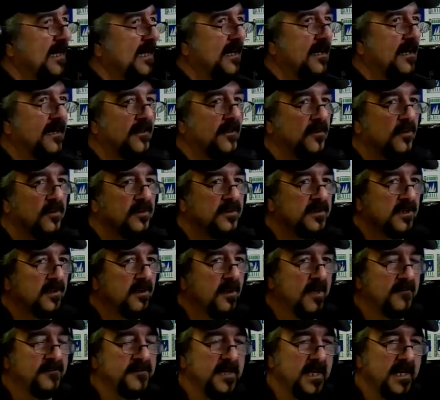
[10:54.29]
of course, the
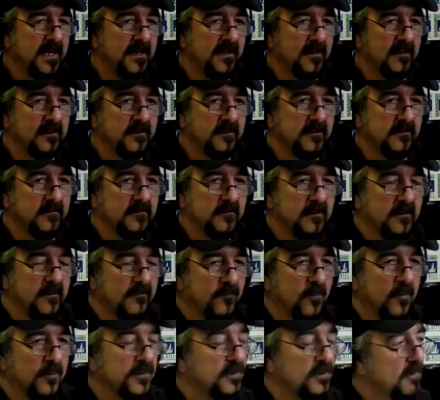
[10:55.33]
Golf Channel and
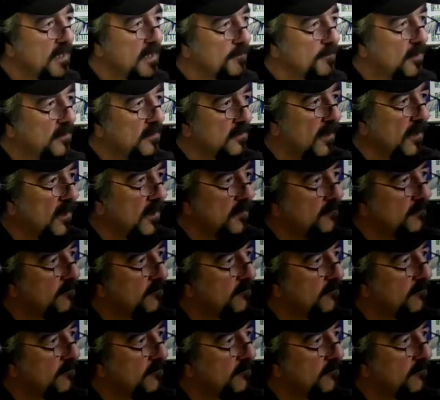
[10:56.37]
former Drake Bulldog.